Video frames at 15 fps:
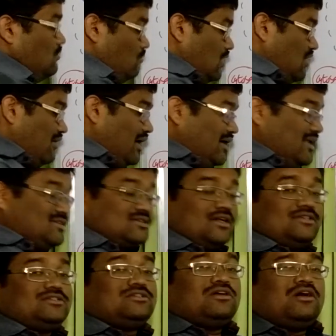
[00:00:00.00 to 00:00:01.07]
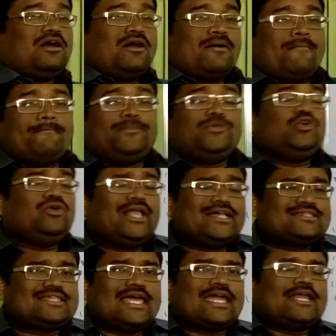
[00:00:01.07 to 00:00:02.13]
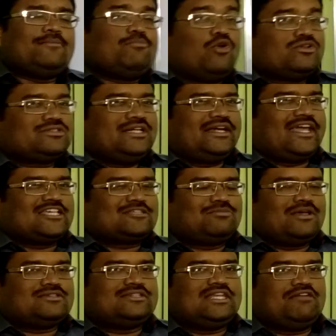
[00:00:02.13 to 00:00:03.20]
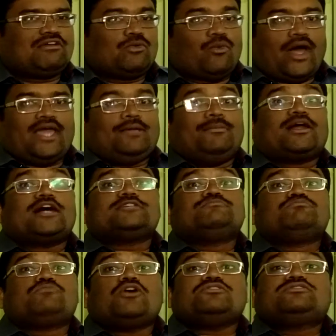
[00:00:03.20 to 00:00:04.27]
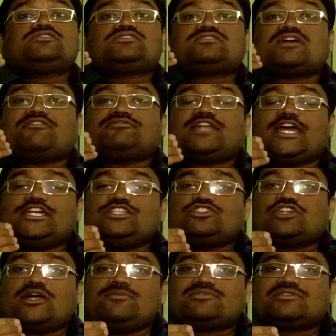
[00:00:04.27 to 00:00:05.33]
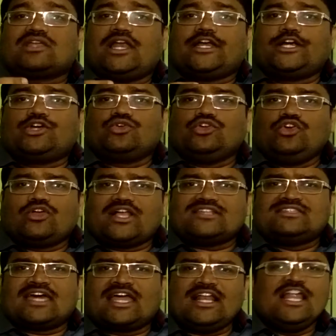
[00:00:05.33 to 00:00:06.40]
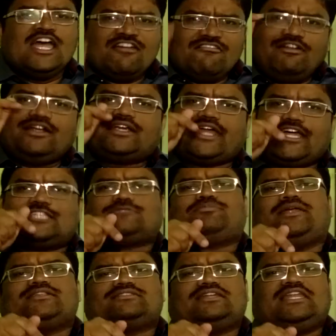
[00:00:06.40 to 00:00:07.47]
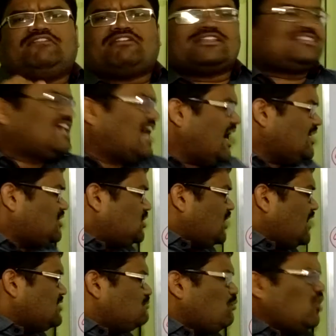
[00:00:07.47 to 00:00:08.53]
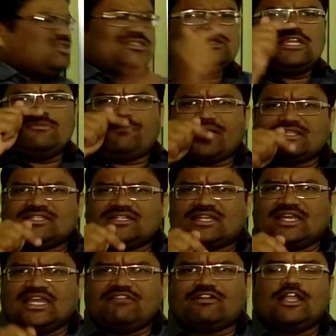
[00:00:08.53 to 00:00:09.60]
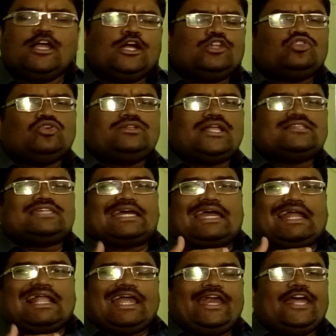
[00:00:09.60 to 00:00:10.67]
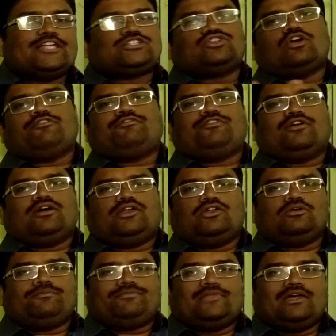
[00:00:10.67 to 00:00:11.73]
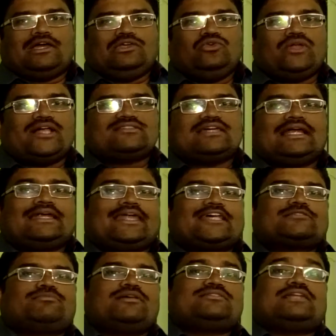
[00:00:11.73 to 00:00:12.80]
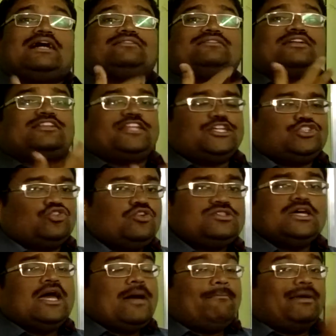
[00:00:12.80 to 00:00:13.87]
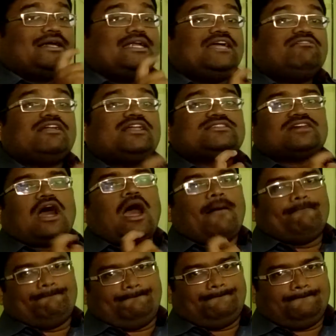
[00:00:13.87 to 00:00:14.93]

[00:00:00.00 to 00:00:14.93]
We have discussed. Urea cycle mostly takes place in liver. Why? Because most of the enzymes related to urea cycle will take place in liver. Say arginase mostly present in liver. Though there is a gradation of urea cycle takes place in other tissues, but liver is a hub.